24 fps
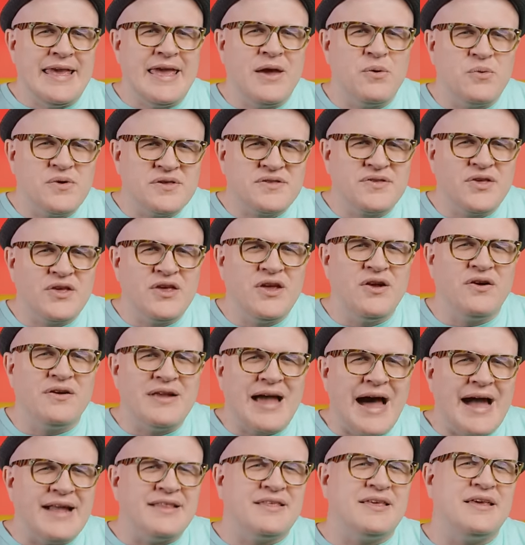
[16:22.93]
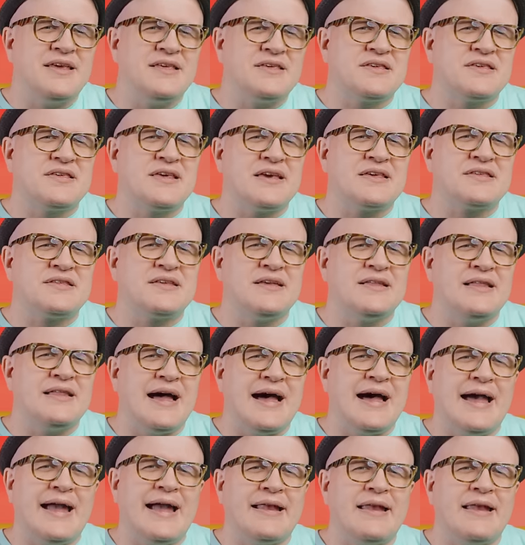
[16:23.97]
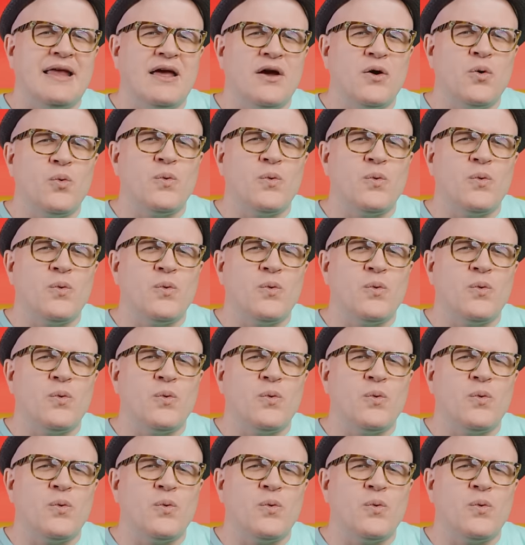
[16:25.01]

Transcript: It was the year nineteen sixty-nine